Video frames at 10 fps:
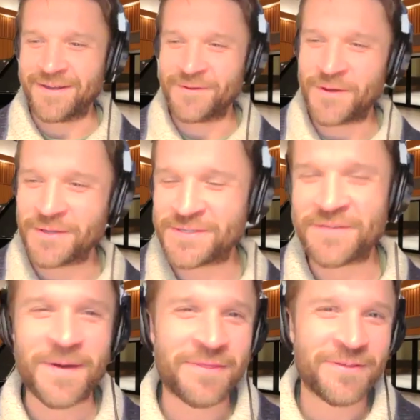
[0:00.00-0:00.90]
Well, I'll
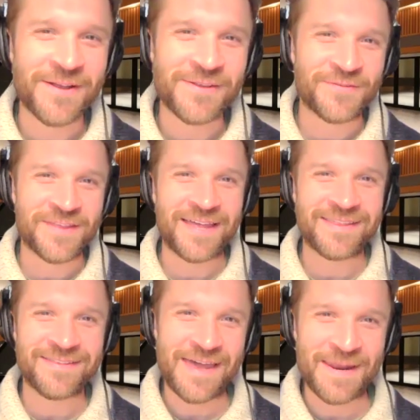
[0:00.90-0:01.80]
save my thoughts for that
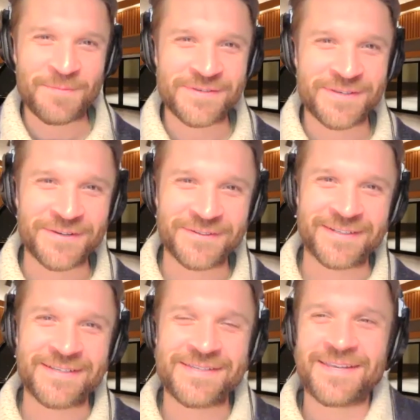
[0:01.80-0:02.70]
episode,
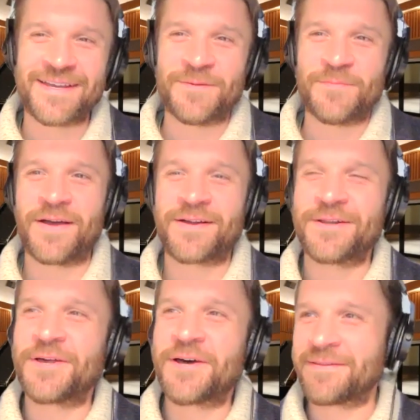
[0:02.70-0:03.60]
because I got a
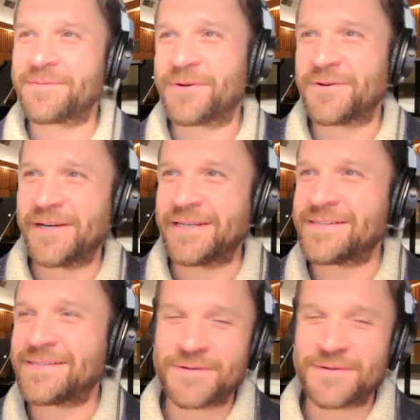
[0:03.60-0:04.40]
lot of them already. So it's